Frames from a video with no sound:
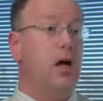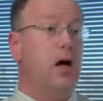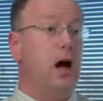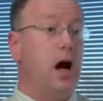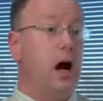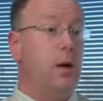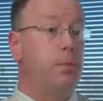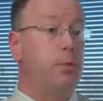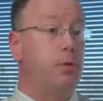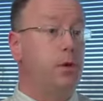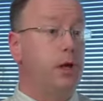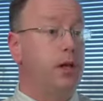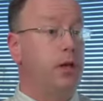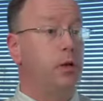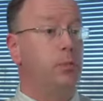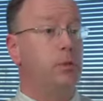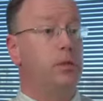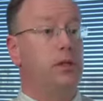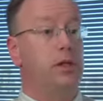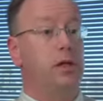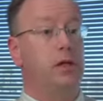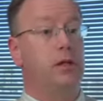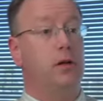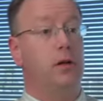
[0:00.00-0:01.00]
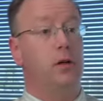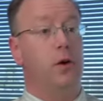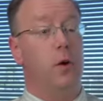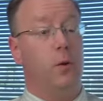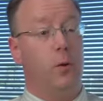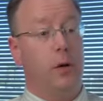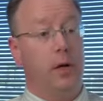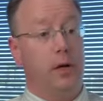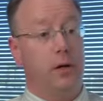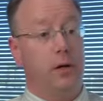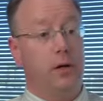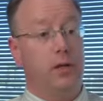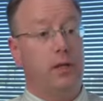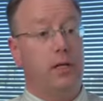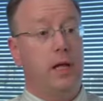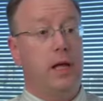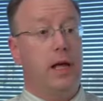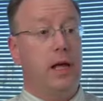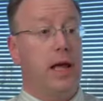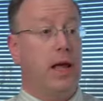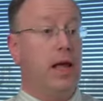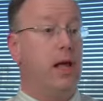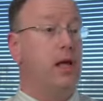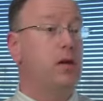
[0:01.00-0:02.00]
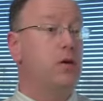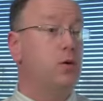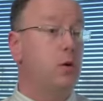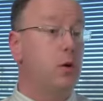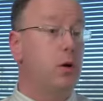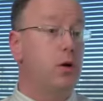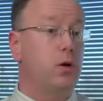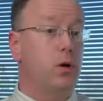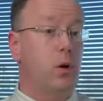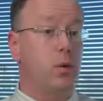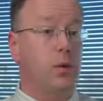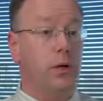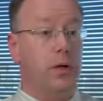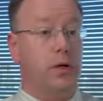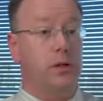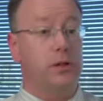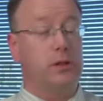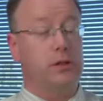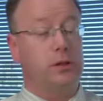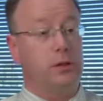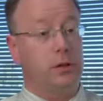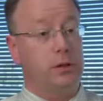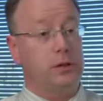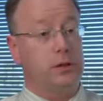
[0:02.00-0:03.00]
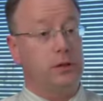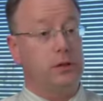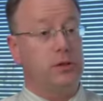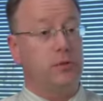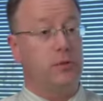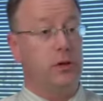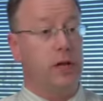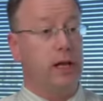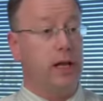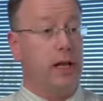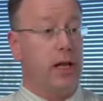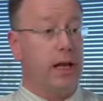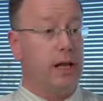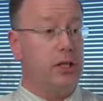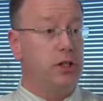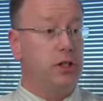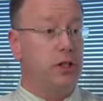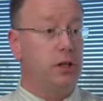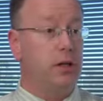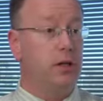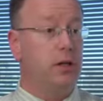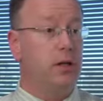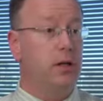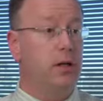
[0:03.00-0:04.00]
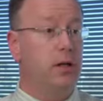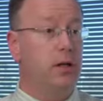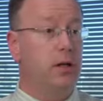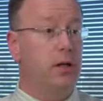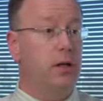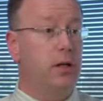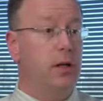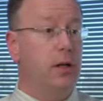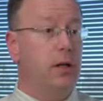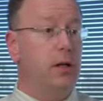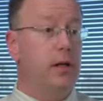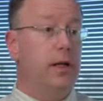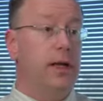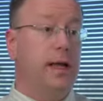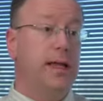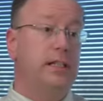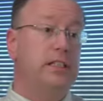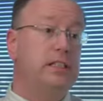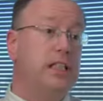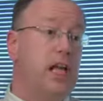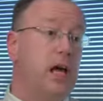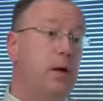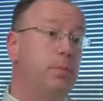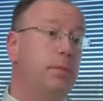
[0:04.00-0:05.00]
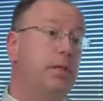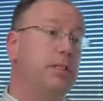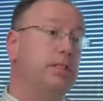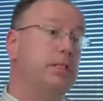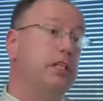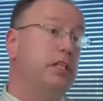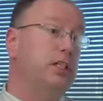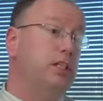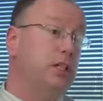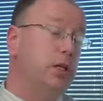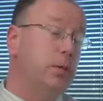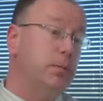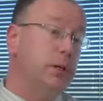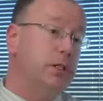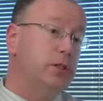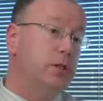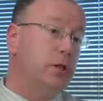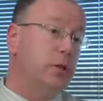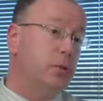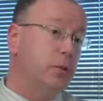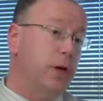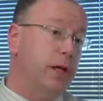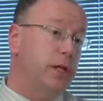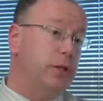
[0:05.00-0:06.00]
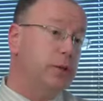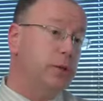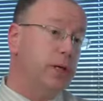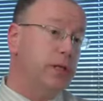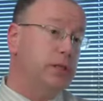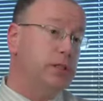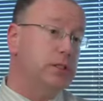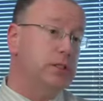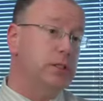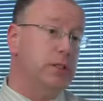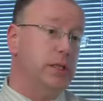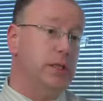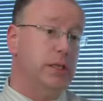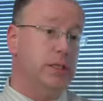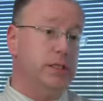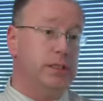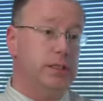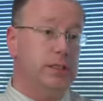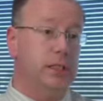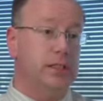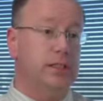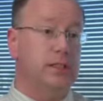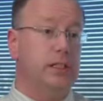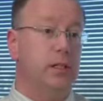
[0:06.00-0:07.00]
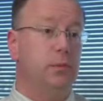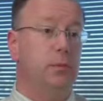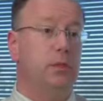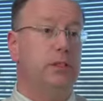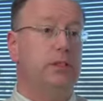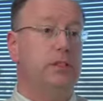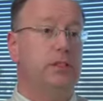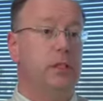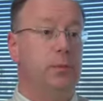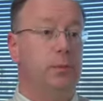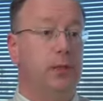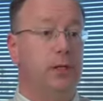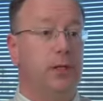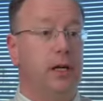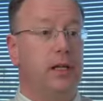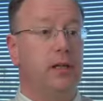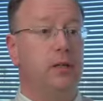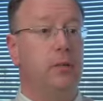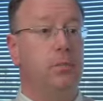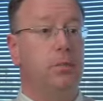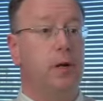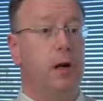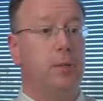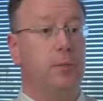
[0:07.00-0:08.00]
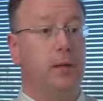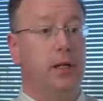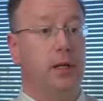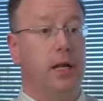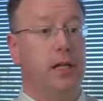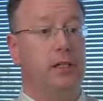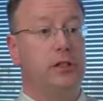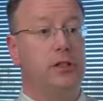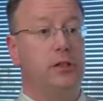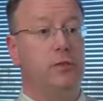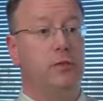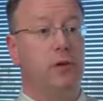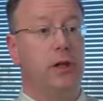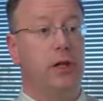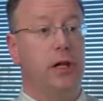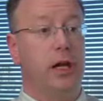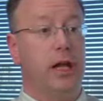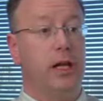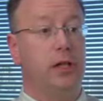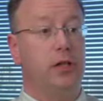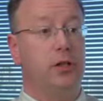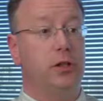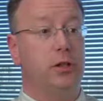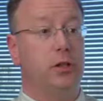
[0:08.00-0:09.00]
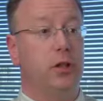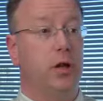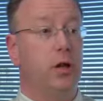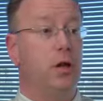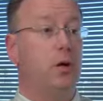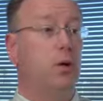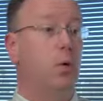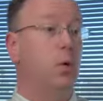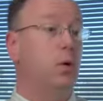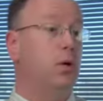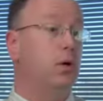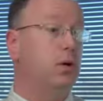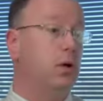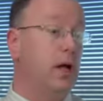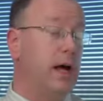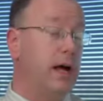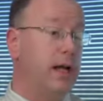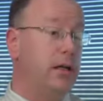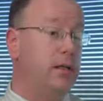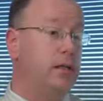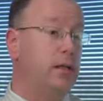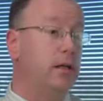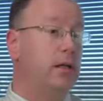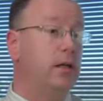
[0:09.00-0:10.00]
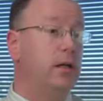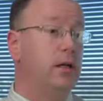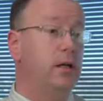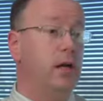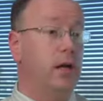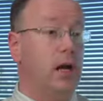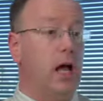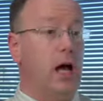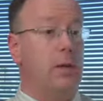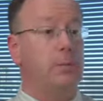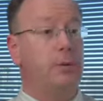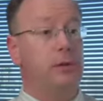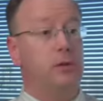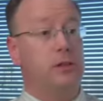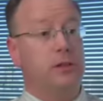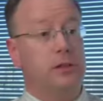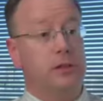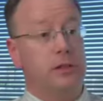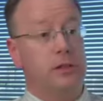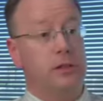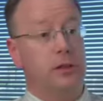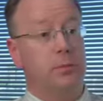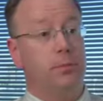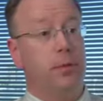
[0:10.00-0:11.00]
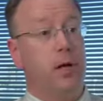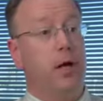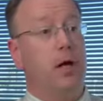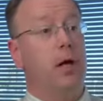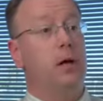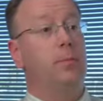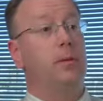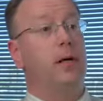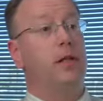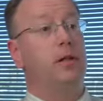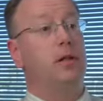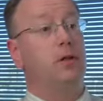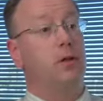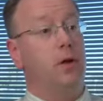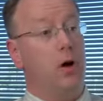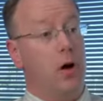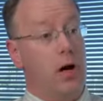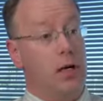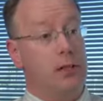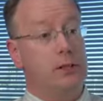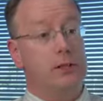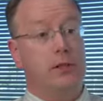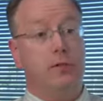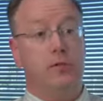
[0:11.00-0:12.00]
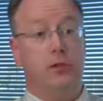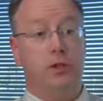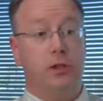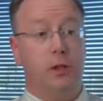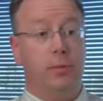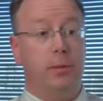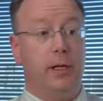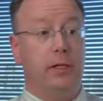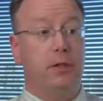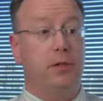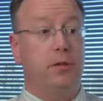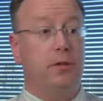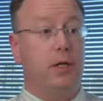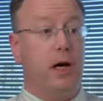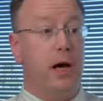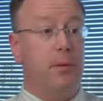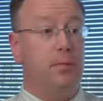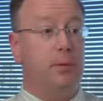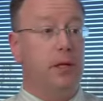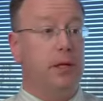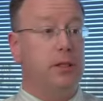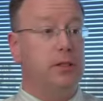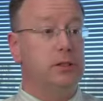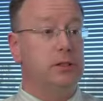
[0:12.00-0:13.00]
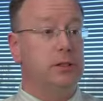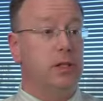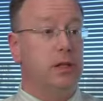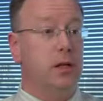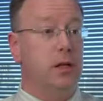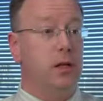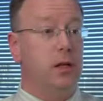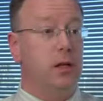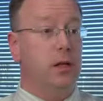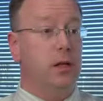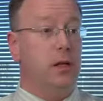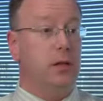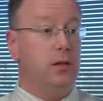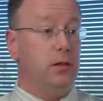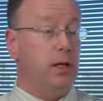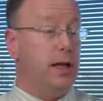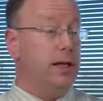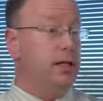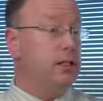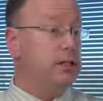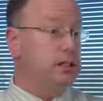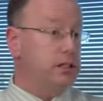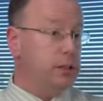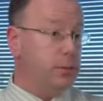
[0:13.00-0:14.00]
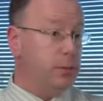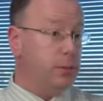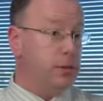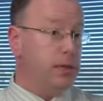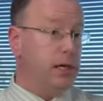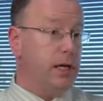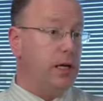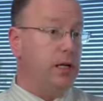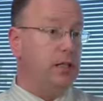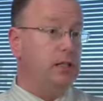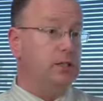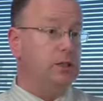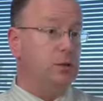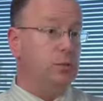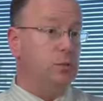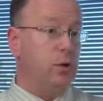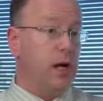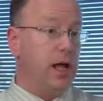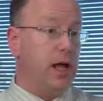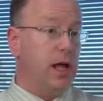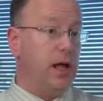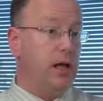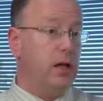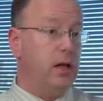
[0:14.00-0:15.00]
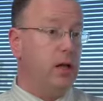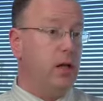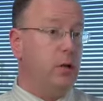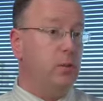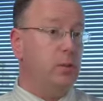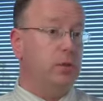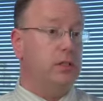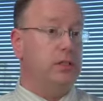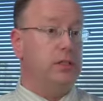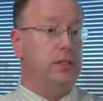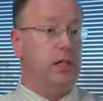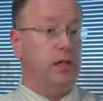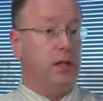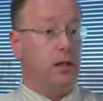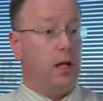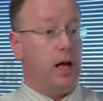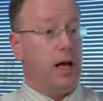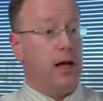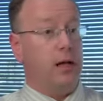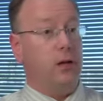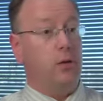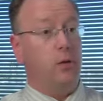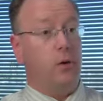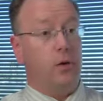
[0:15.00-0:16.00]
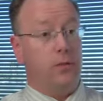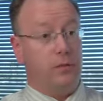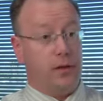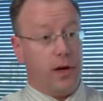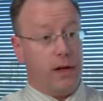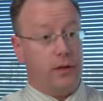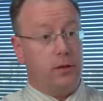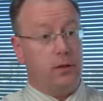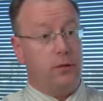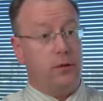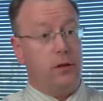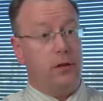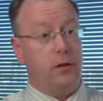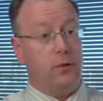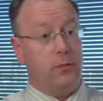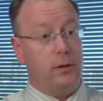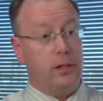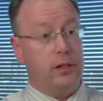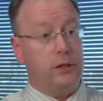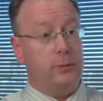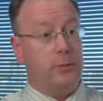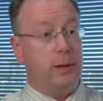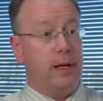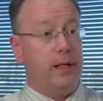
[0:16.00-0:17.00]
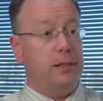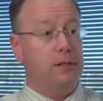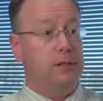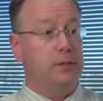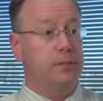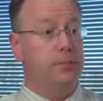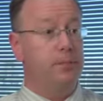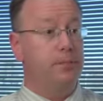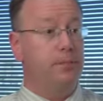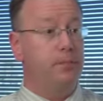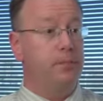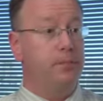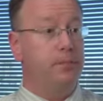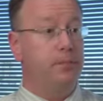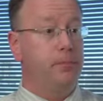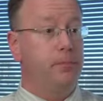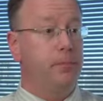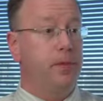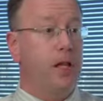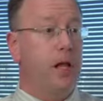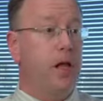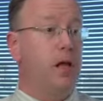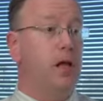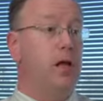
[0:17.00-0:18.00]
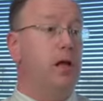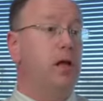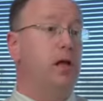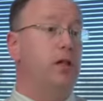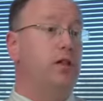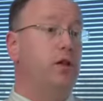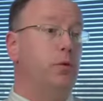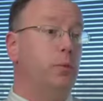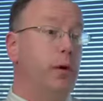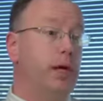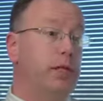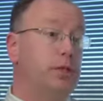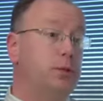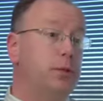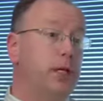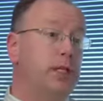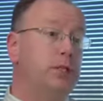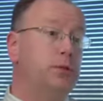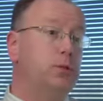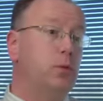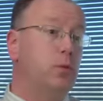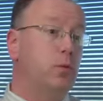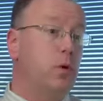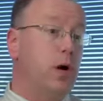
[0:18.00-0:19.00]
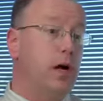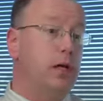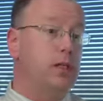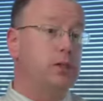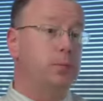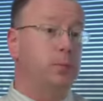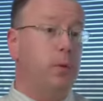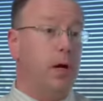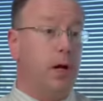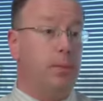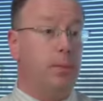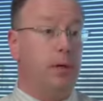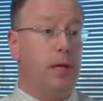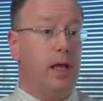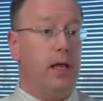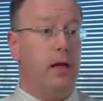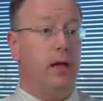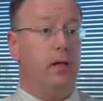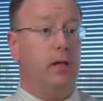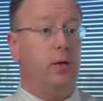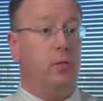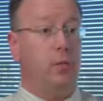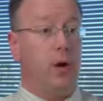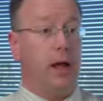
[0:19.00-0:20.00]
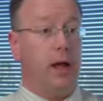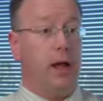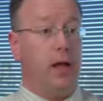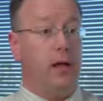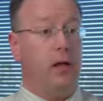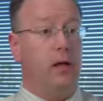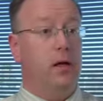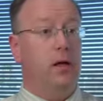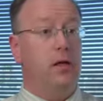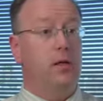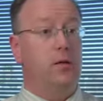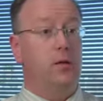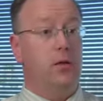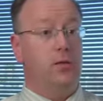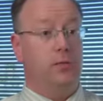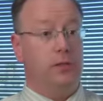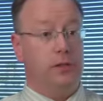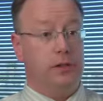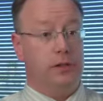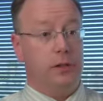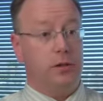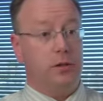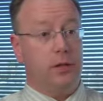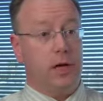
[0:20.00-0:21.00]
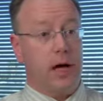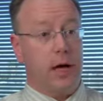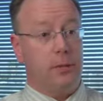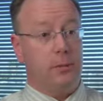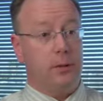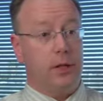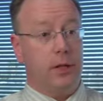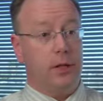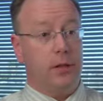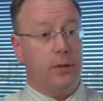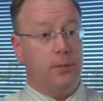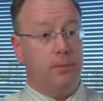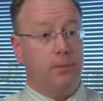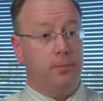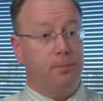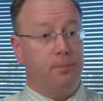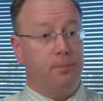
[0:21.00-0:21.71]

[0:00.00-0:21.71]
operating with either coherent and/or coherent sources of radiation. ASAP is a geometric ray tracer in the sense that we simulate the propagation of radiation or light in an optical system by the laws of geometrical optics. Light is simulated as a ray, which is a line or vector in 3 space. The ray trace requires propagating the ray to a physical object,